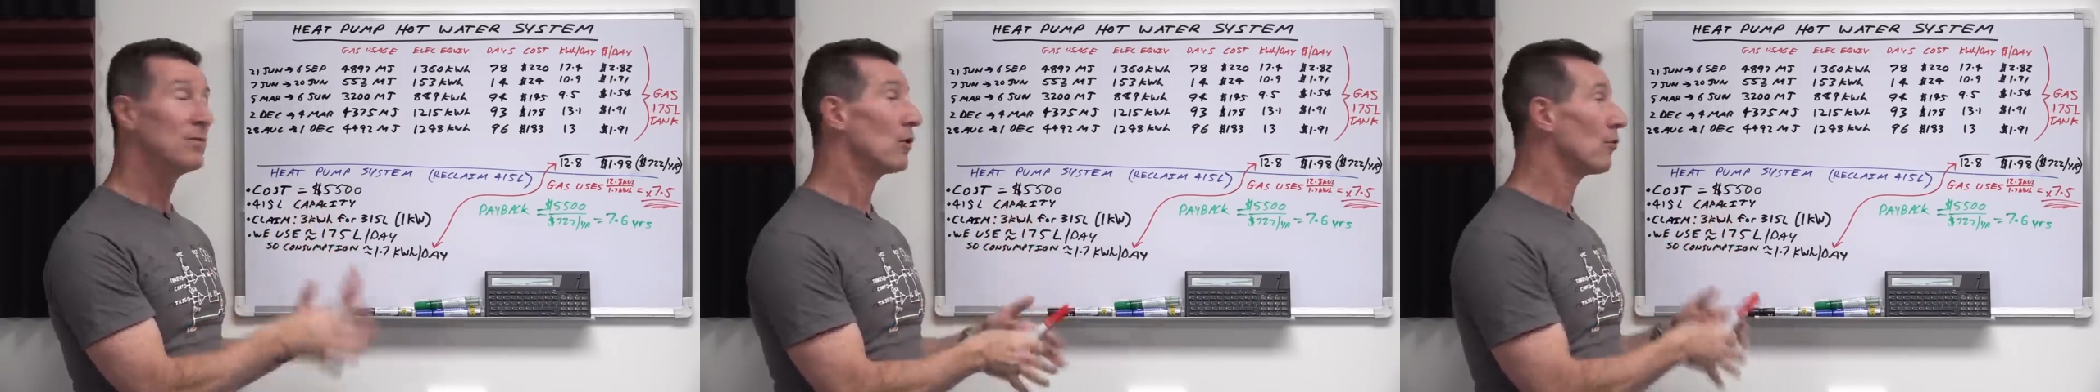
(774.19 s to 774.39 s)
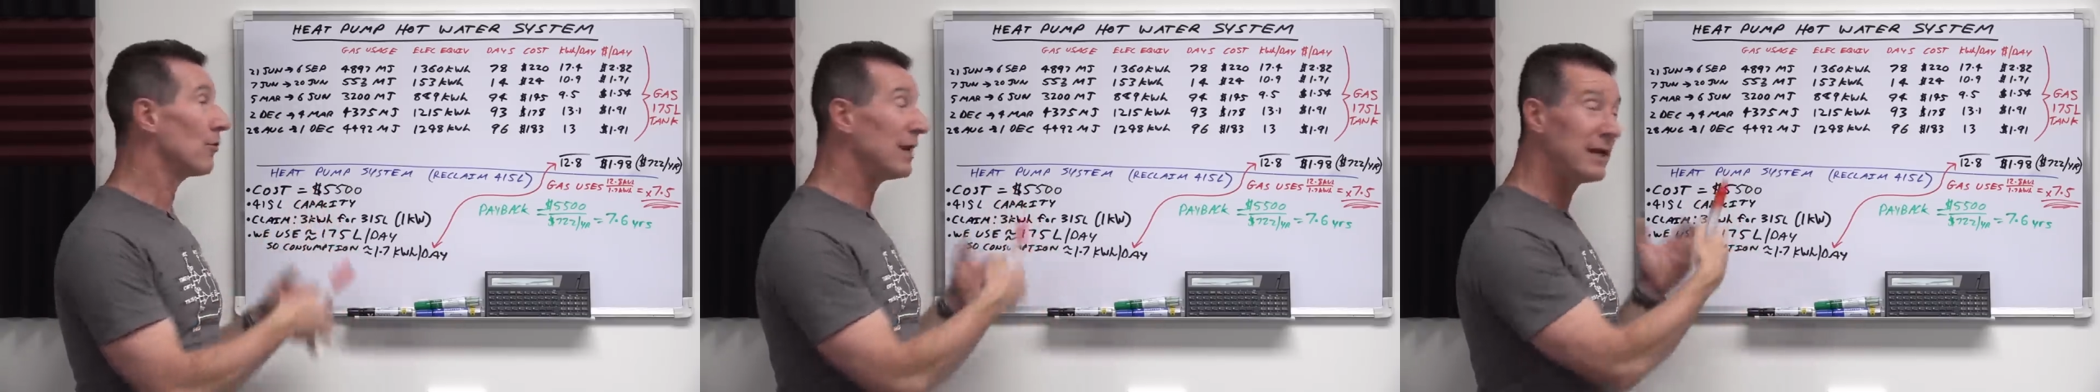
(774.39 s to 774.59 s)

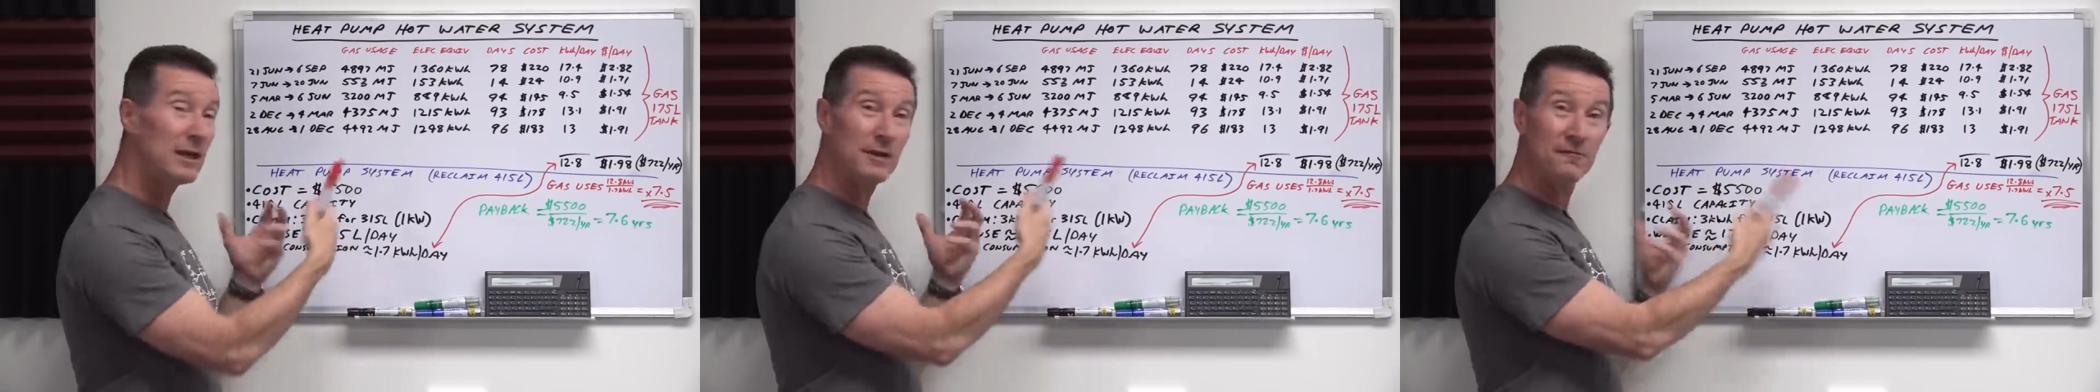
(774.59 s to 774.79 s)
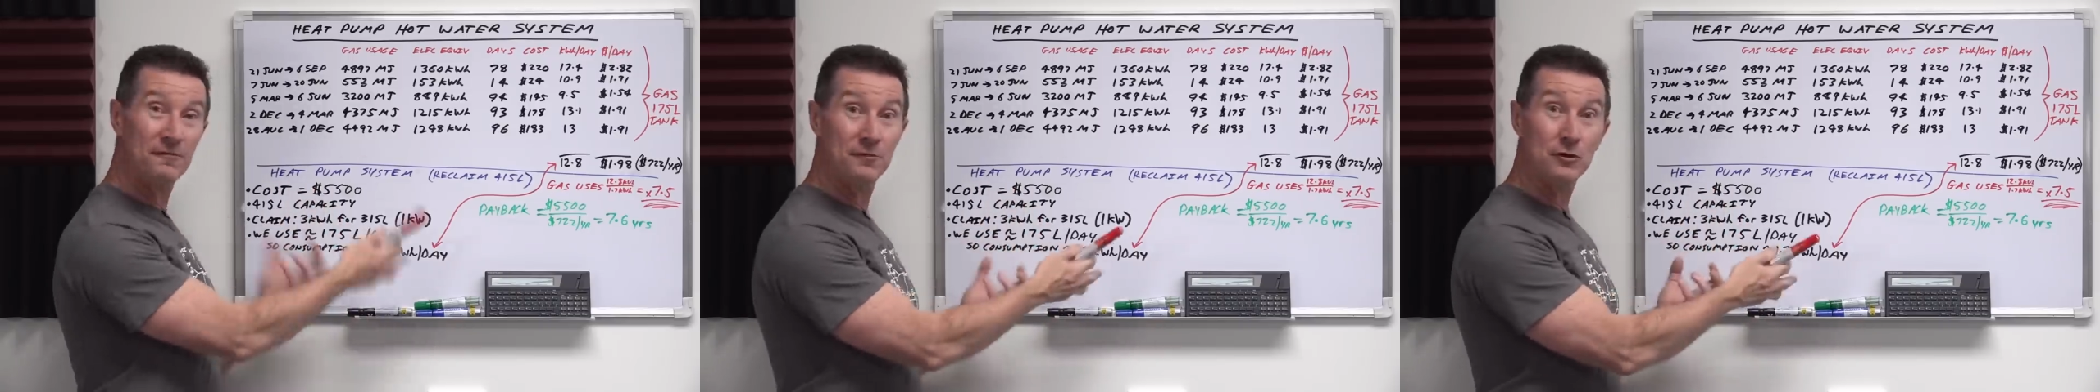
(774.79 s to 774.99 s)
or
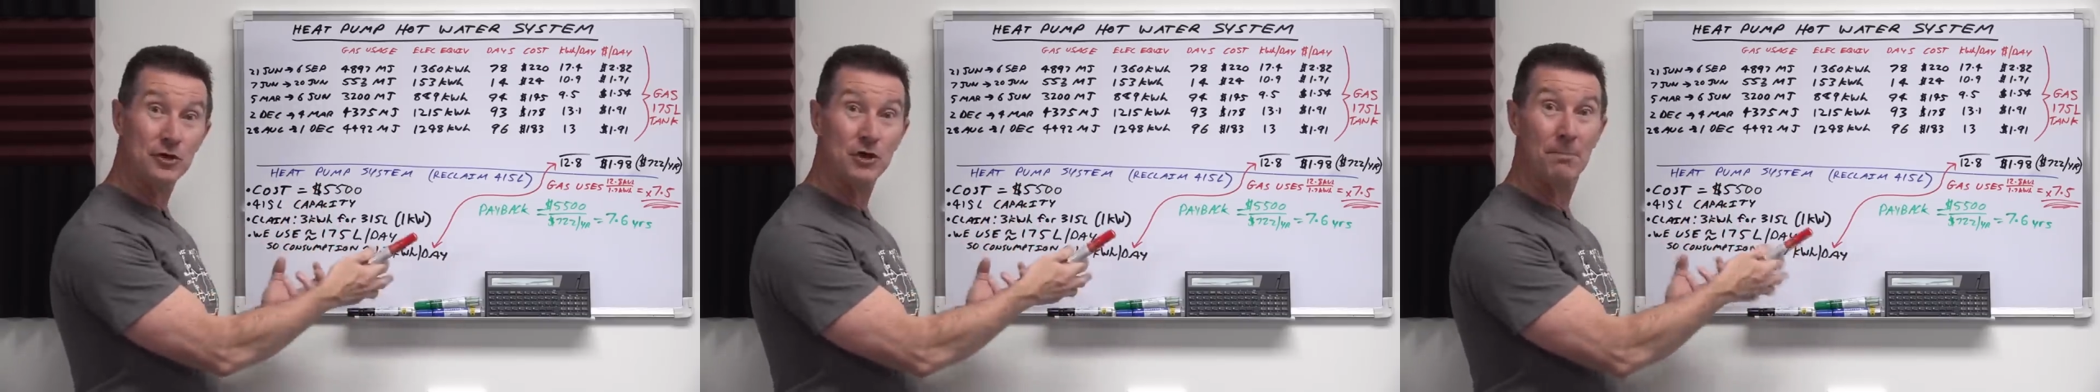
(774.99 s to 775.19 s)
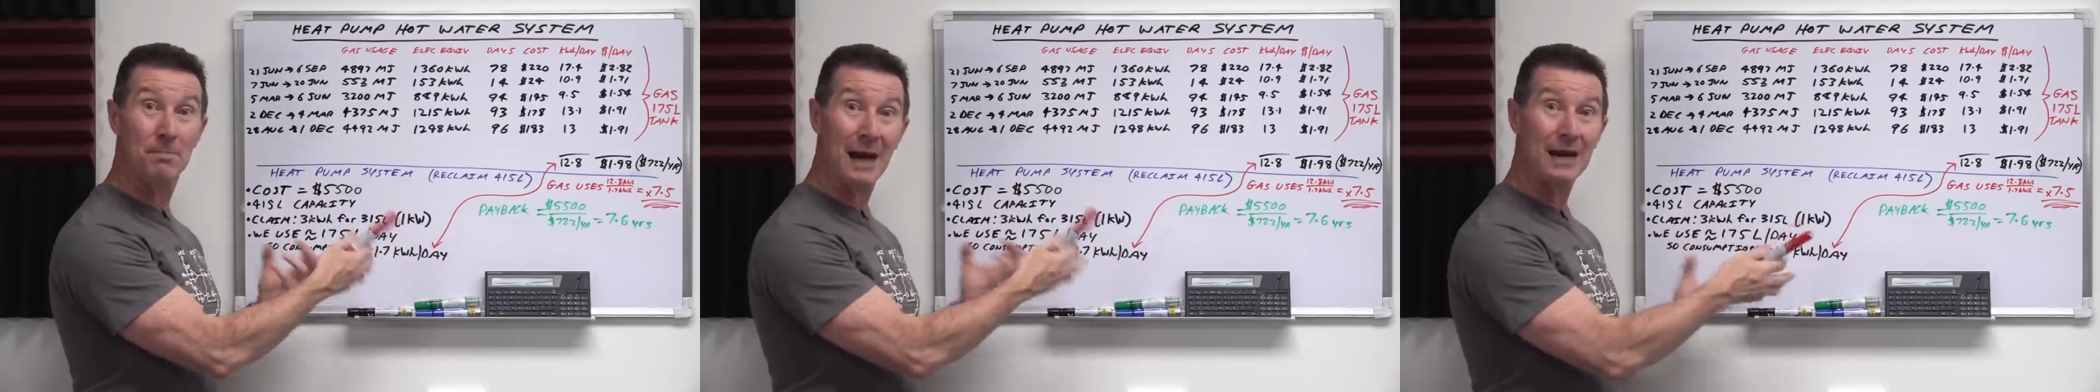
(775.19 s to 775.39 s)
any
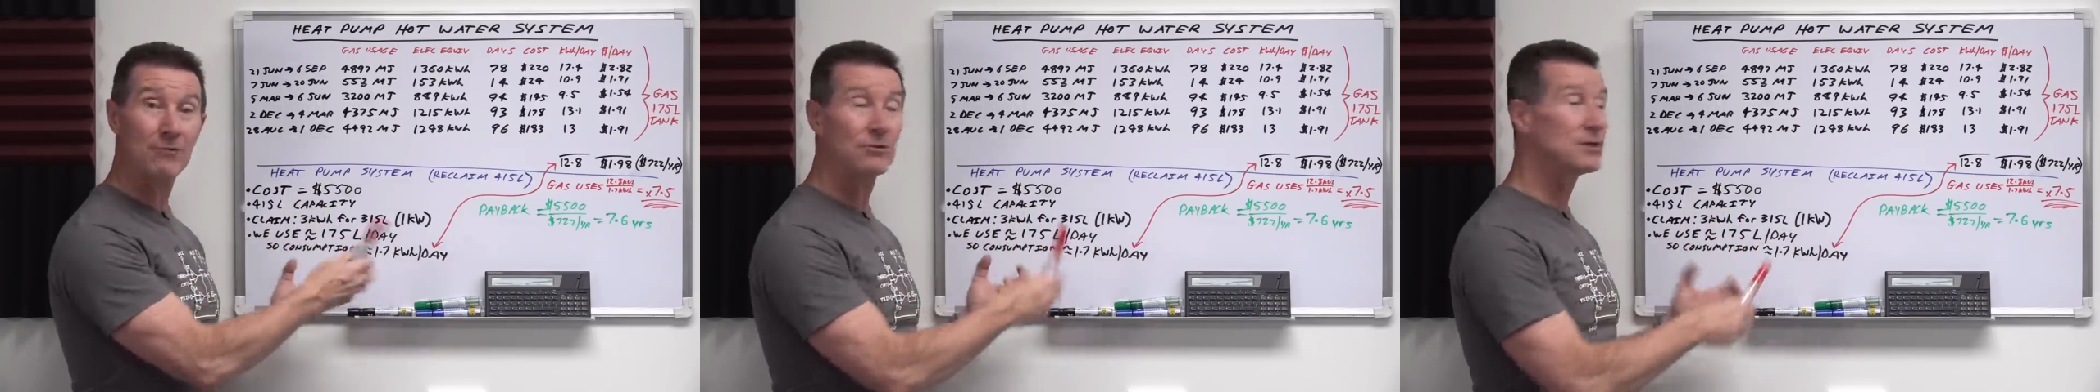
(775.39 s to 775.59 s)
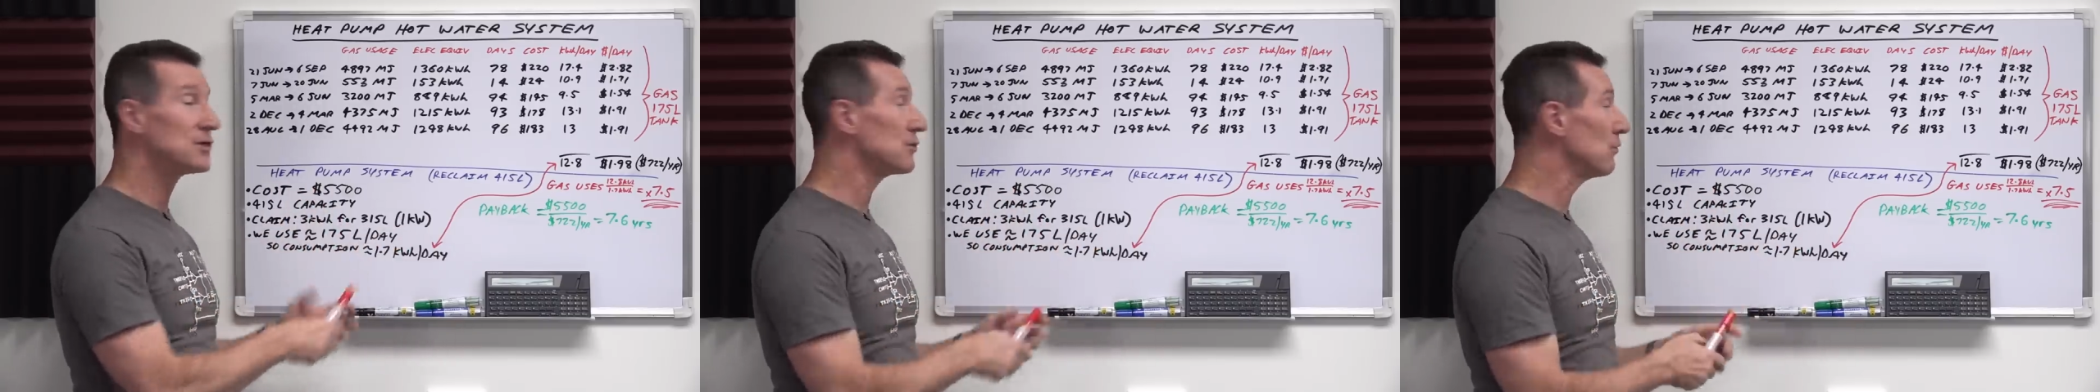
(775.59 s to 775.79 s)
future
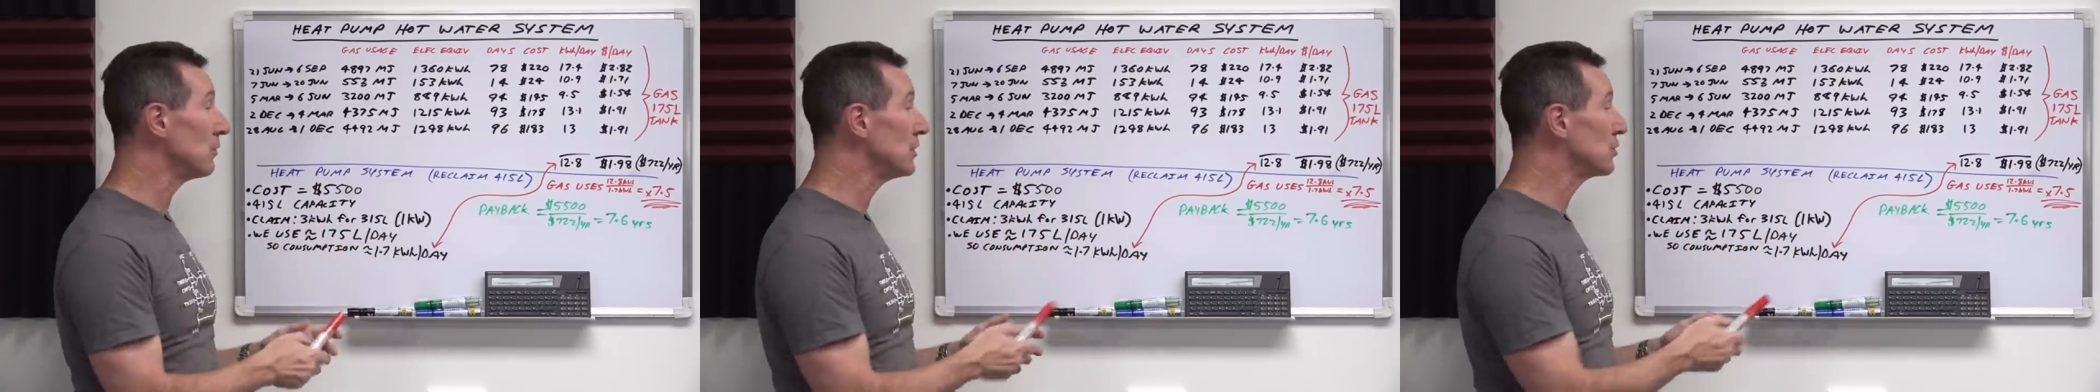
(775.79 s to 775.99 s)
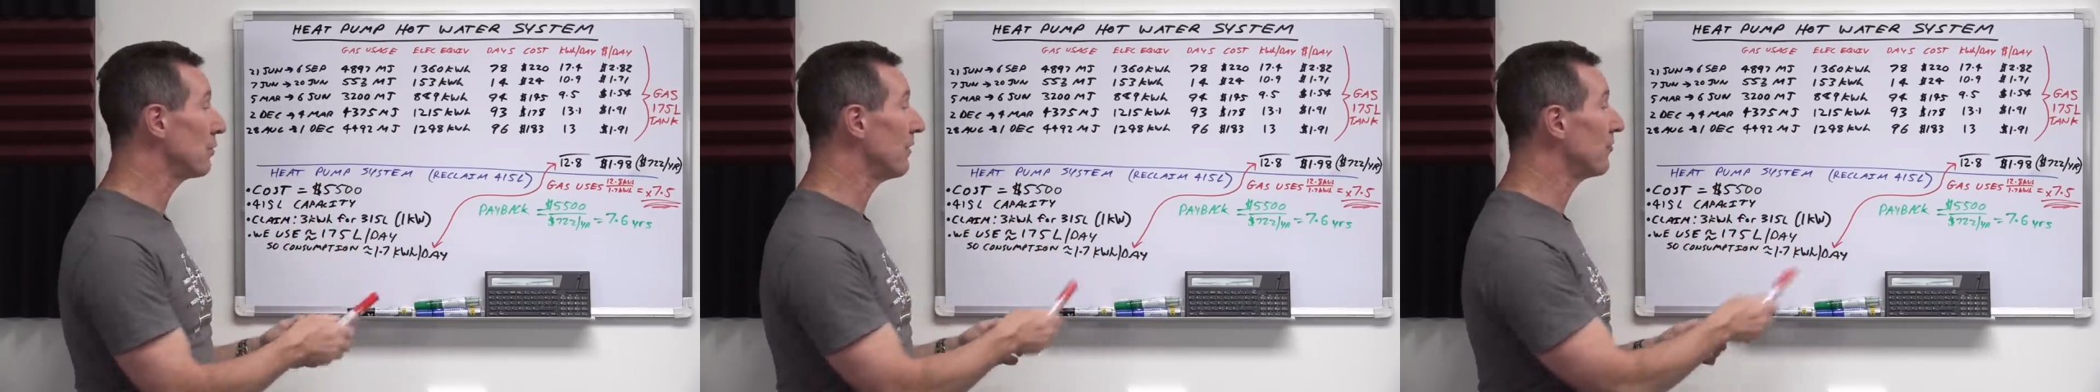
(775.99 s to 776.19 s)
battery
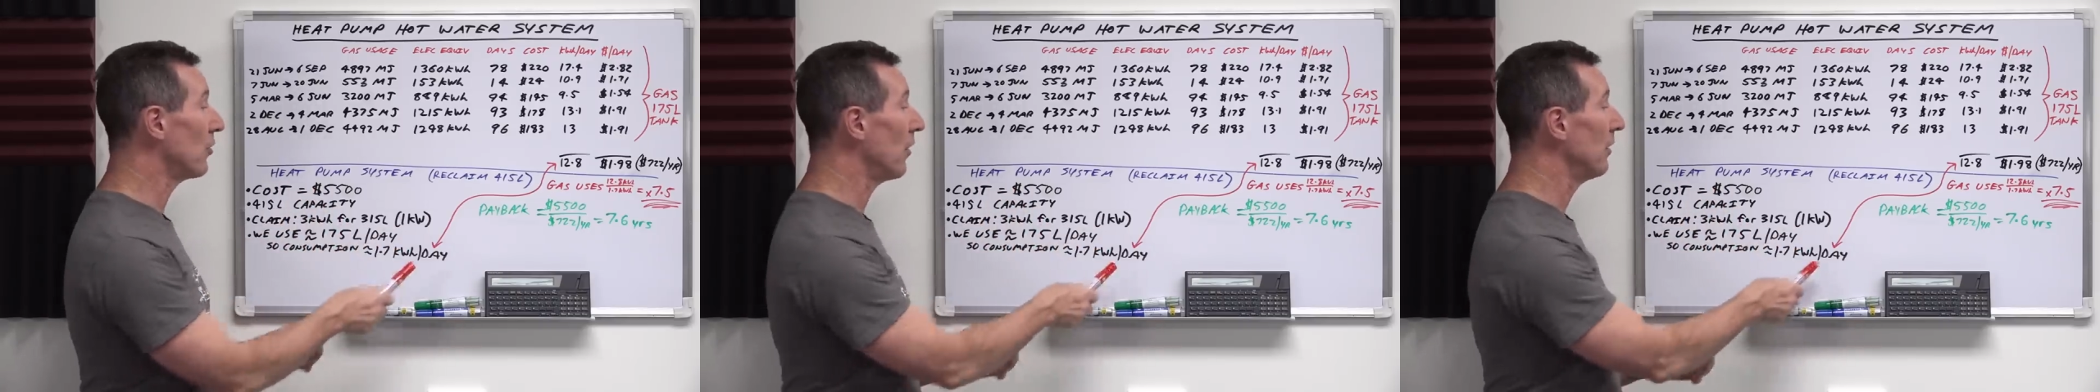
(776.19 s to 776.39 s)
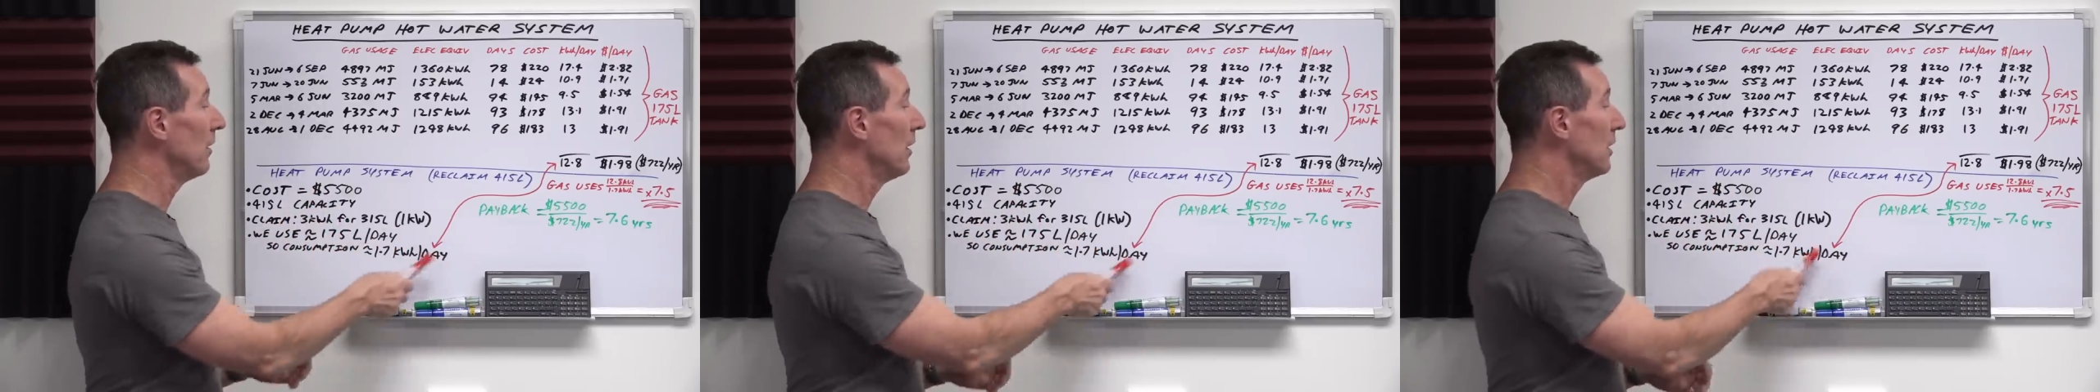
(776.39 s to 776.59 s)
storage we've got